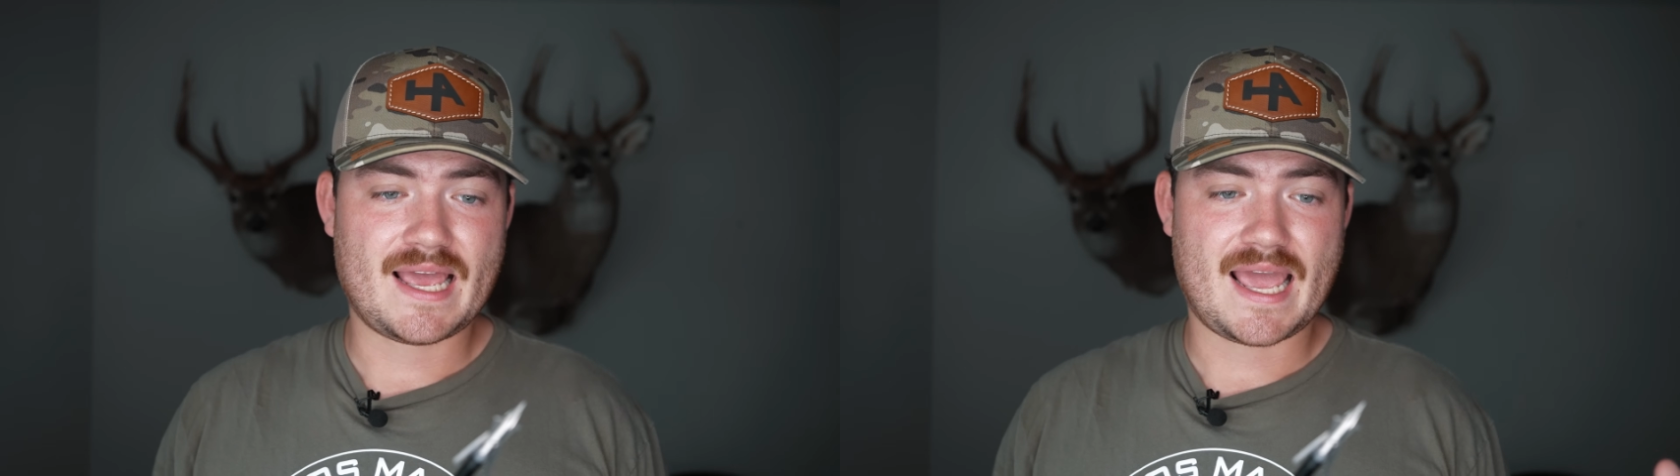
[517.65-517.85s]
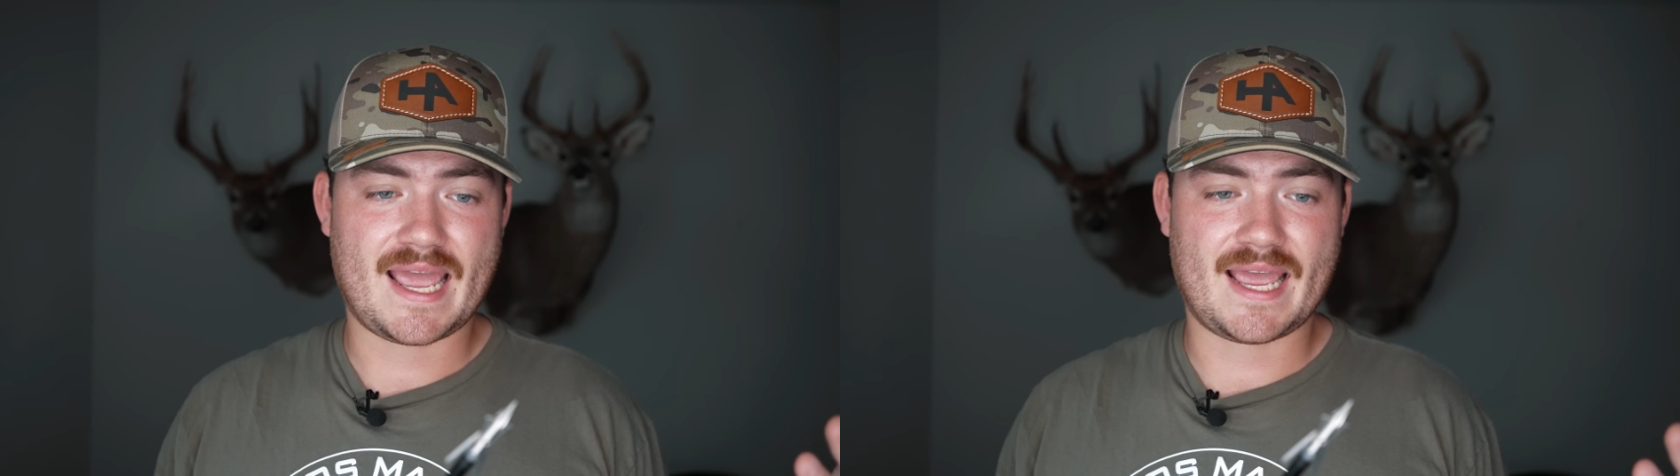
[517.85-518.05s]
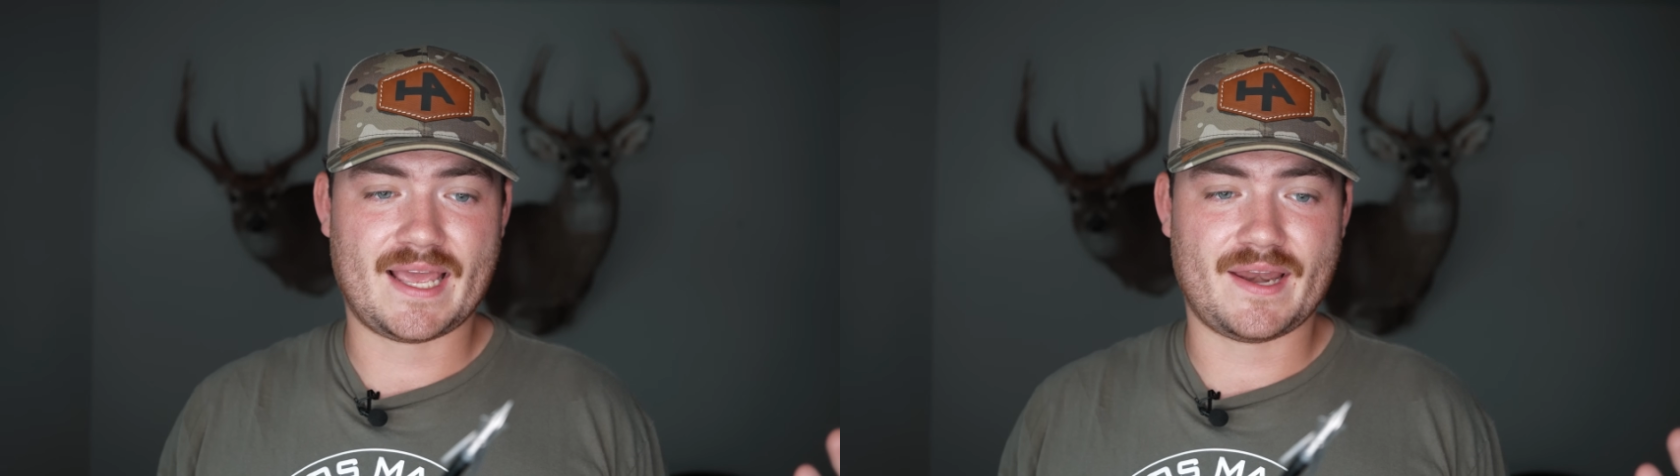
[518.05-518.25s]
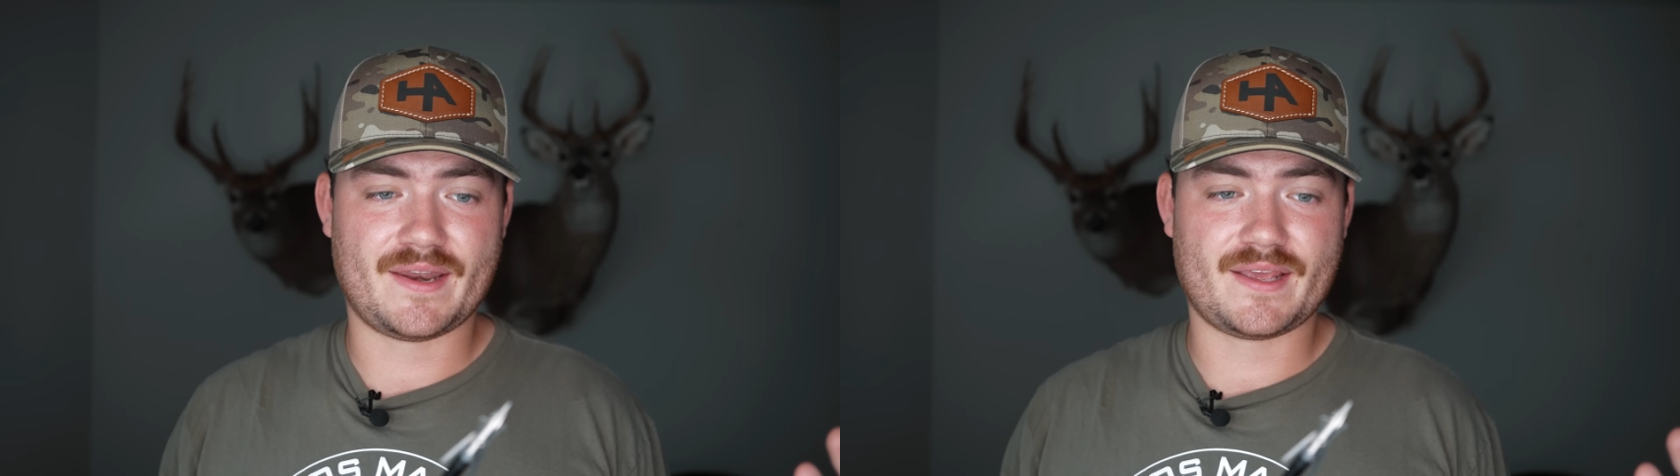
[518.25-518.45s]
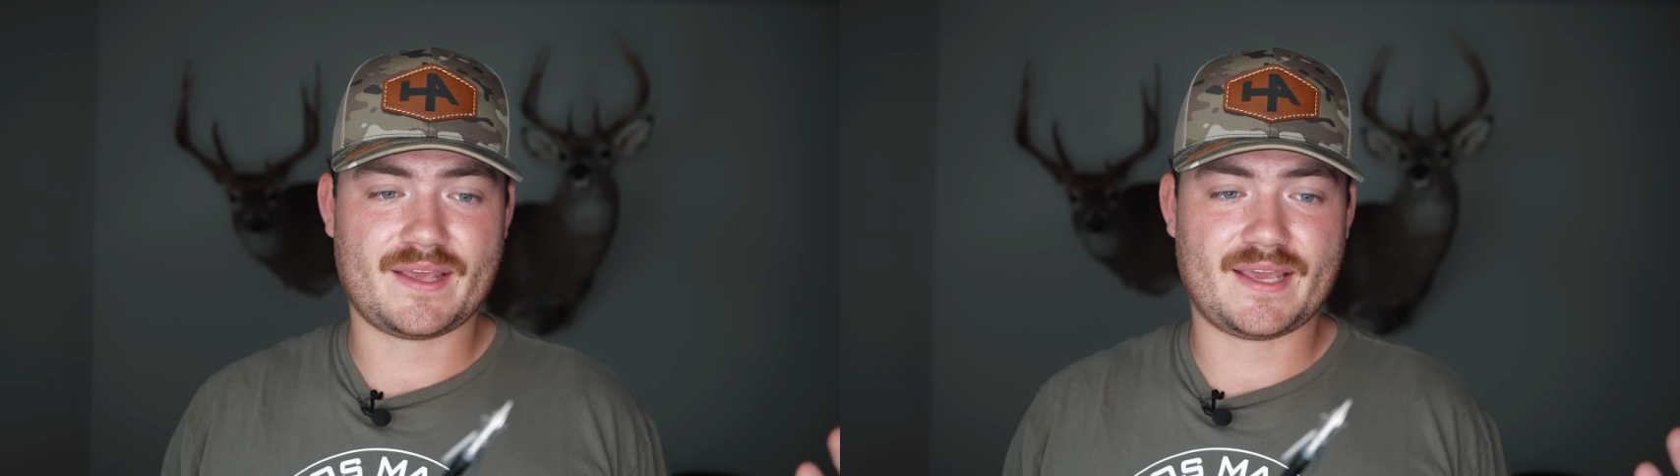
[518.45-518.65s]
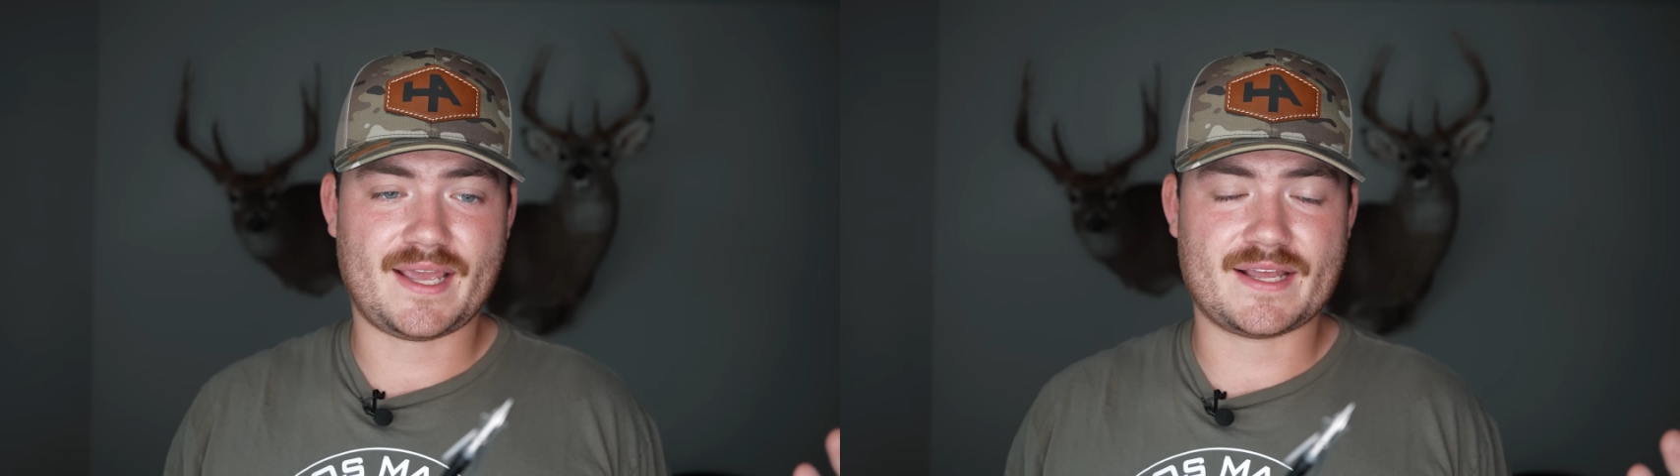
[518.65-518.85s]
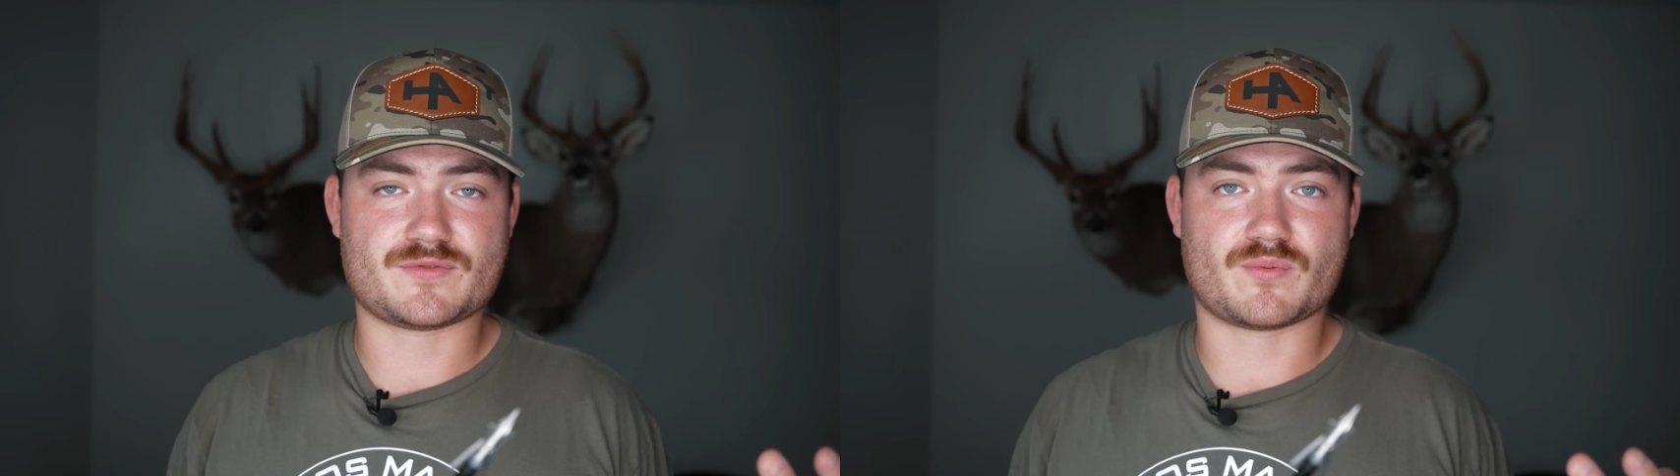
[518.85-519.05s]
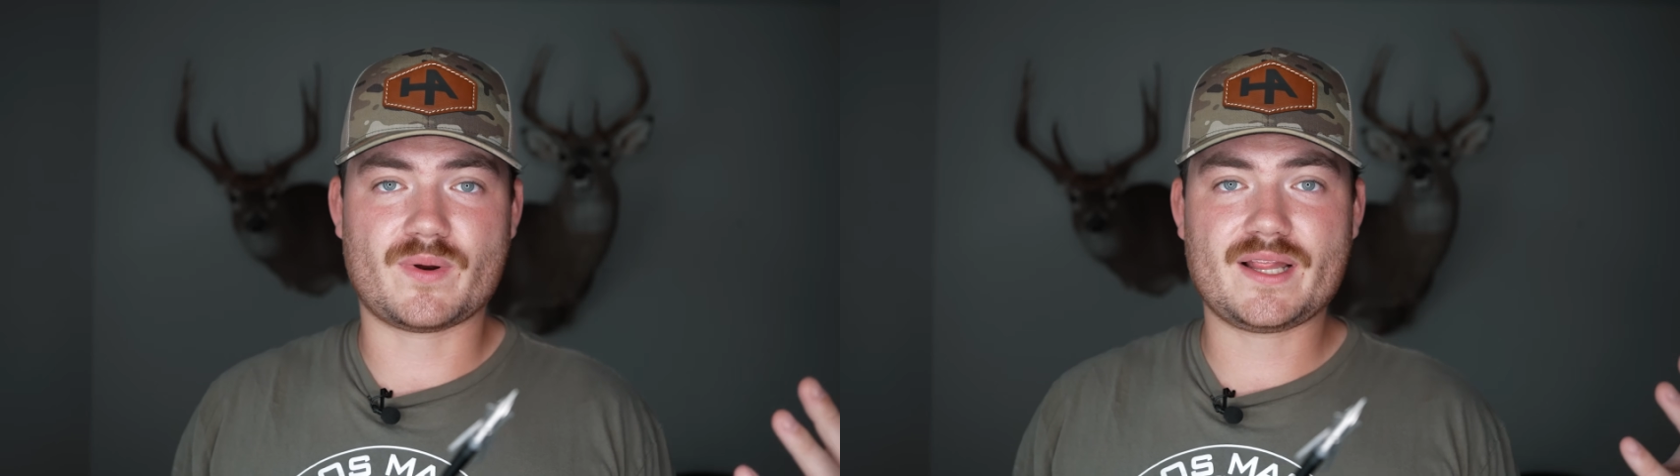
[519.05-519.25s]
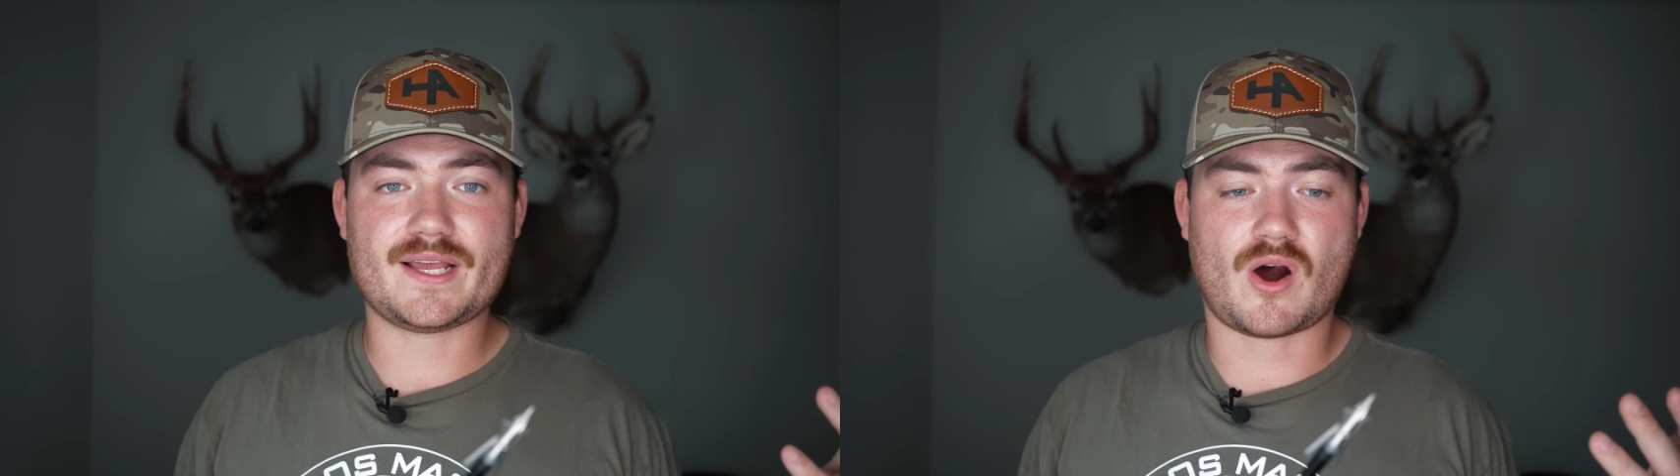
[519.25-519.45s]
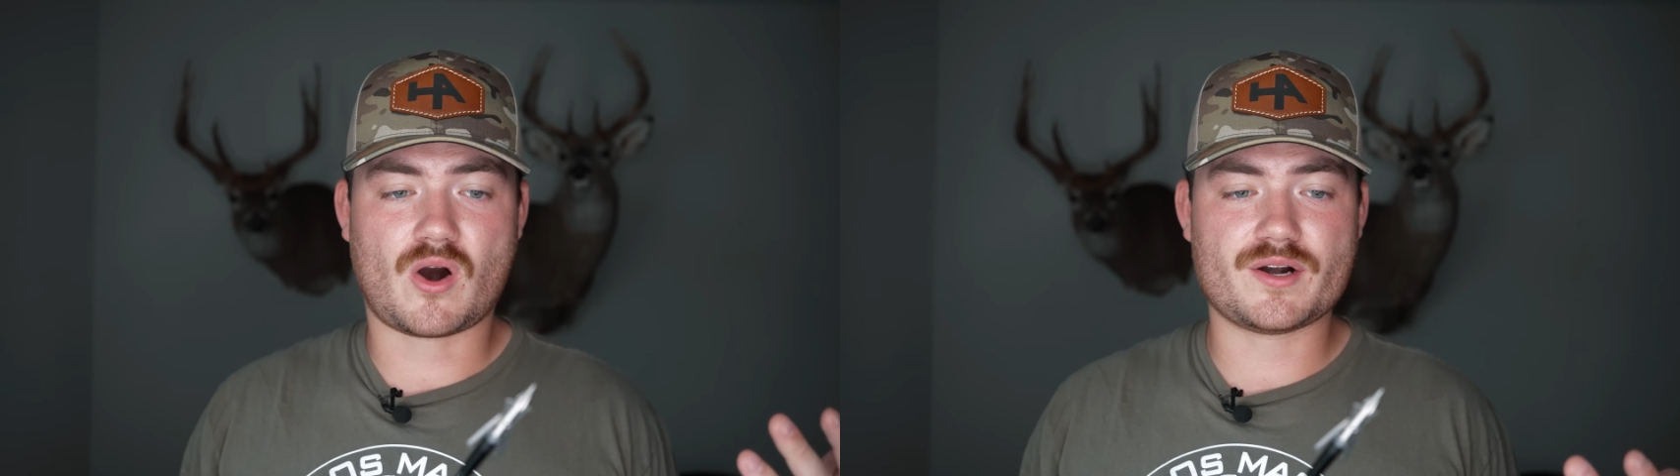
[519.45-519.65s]
and it's really
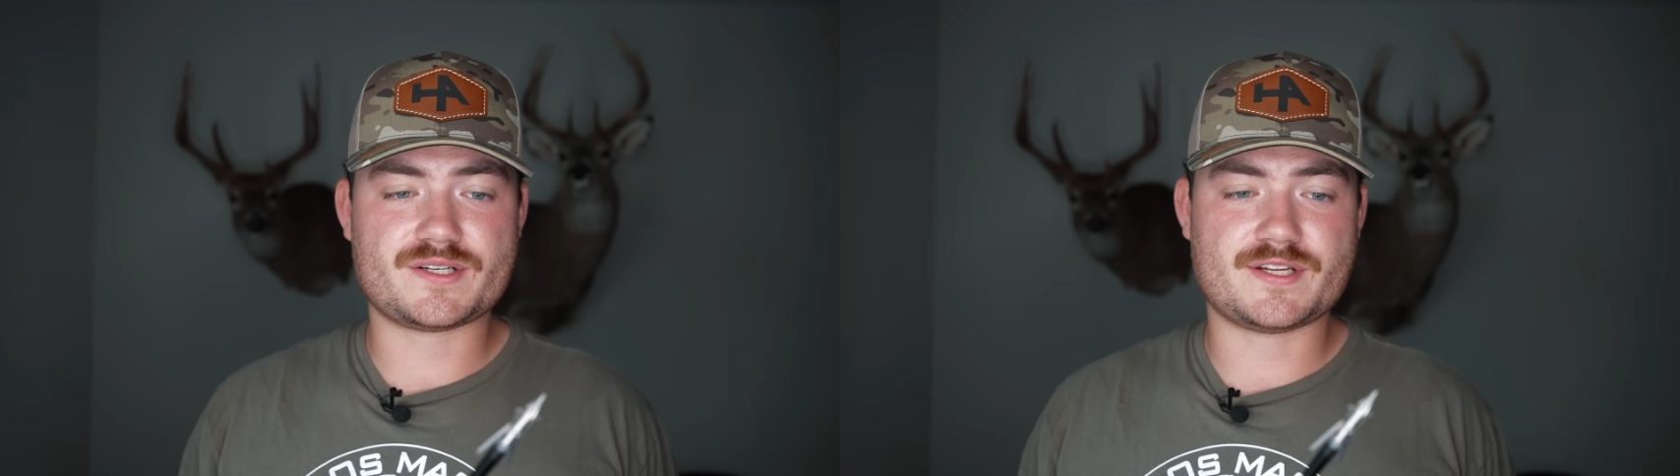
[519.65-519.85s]
hard